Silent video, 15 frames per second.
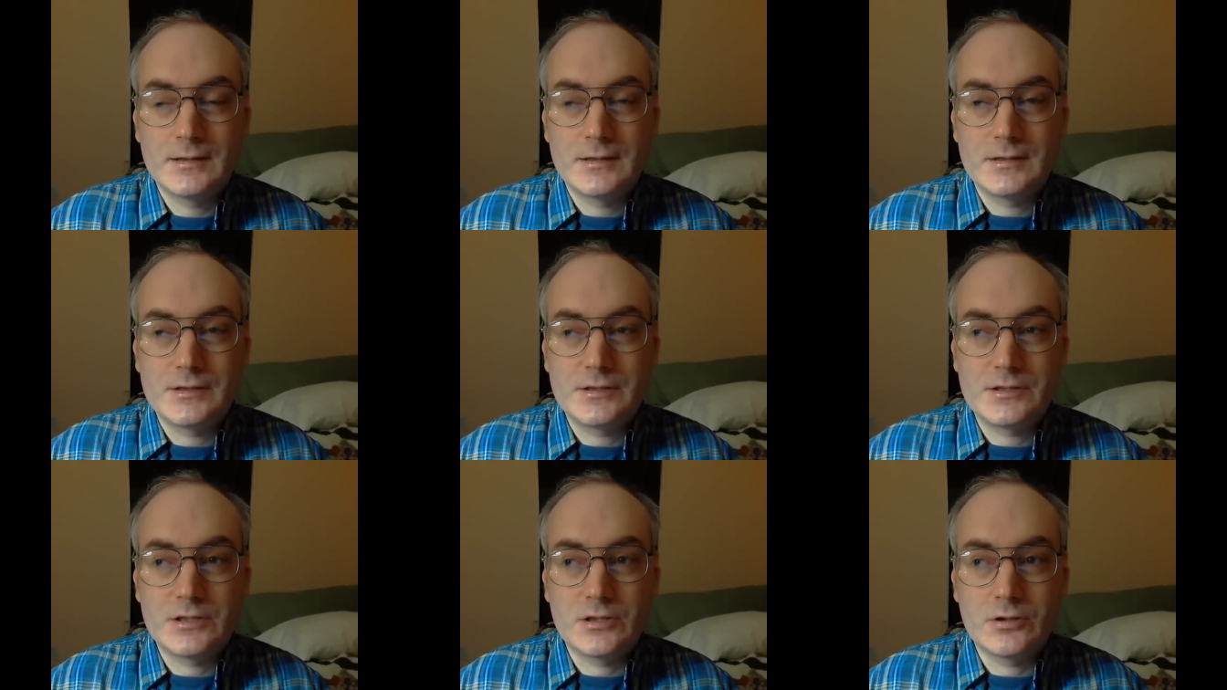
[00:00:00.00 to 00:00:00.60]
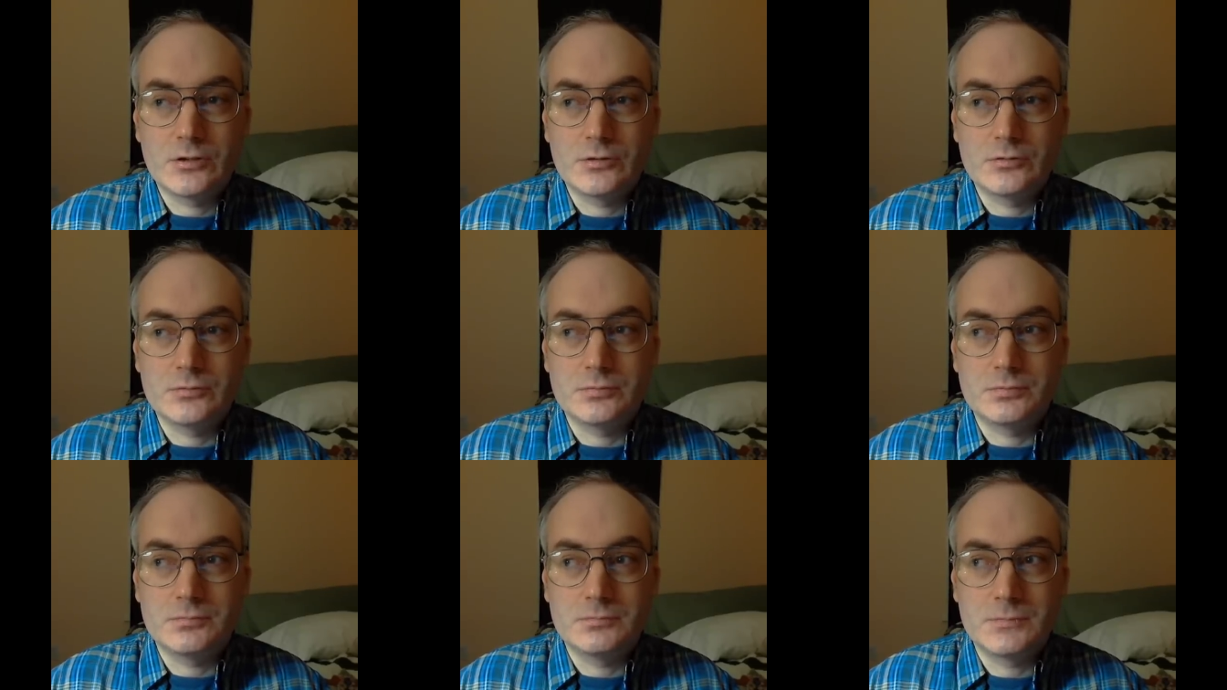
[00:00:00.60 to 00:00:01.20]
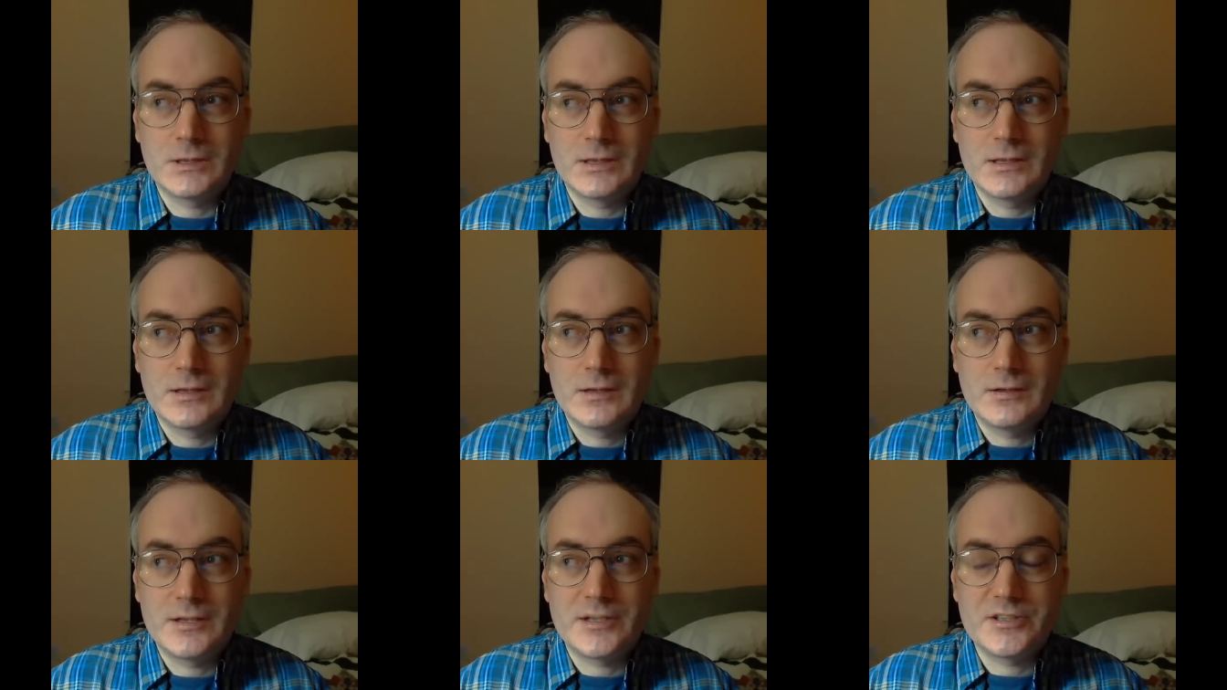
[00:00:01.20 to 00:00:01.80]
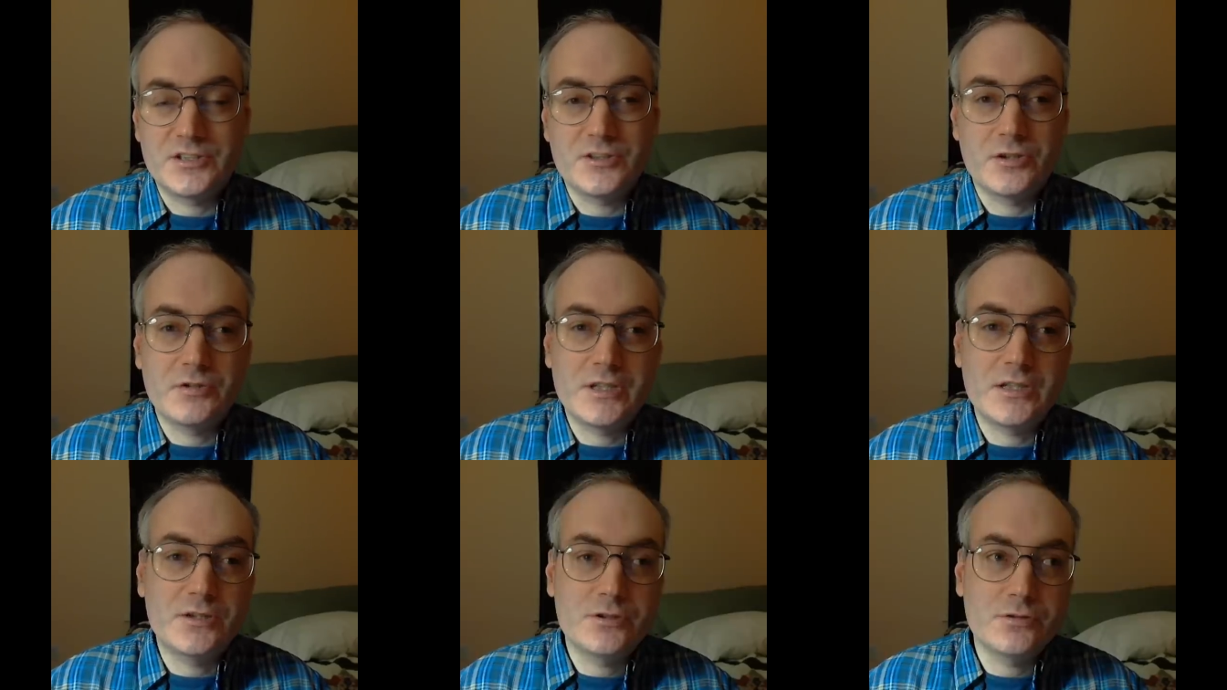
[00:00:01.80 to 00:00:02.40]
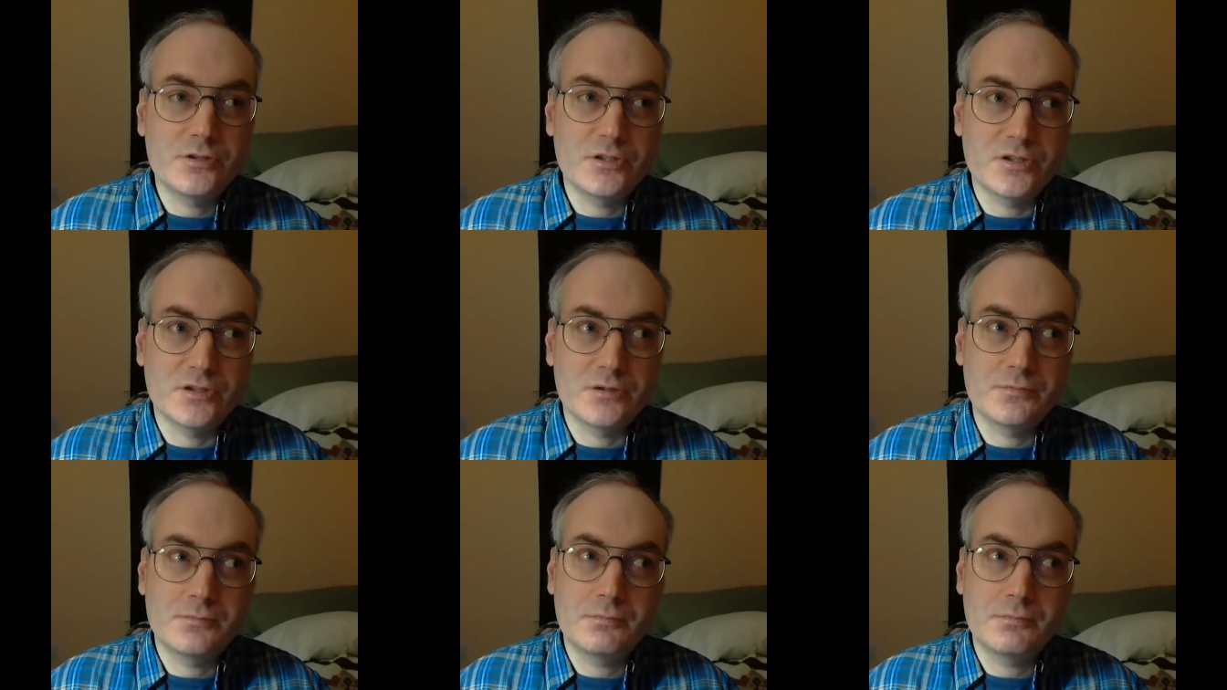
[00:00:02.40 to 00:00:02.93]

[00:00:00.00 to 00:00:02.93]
So there's no need to